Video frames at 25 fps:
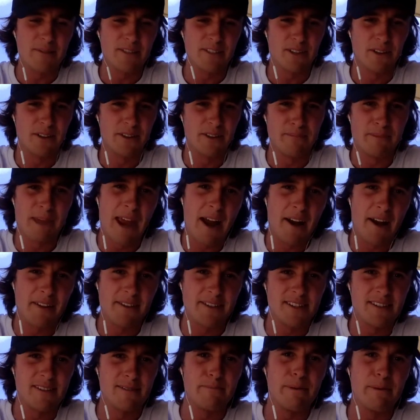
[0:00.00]
It's got the
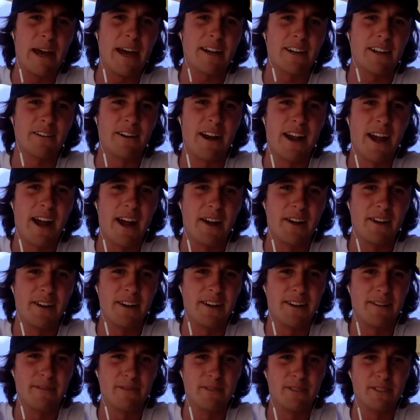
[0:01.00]
mountains in the background,
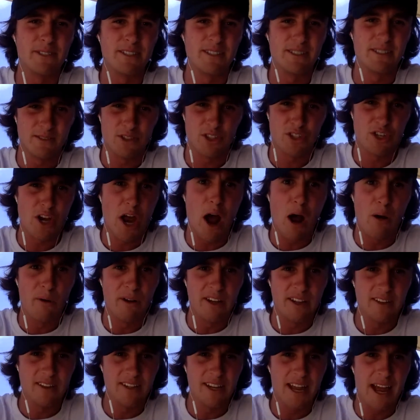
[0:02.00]
and it was
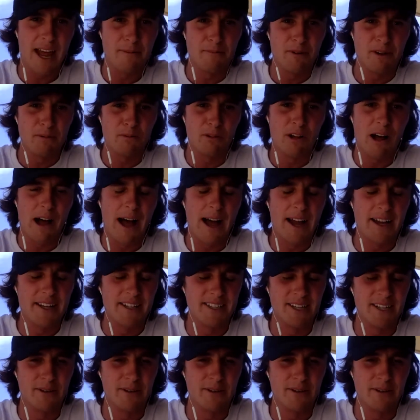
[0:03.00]
snowing the game we played.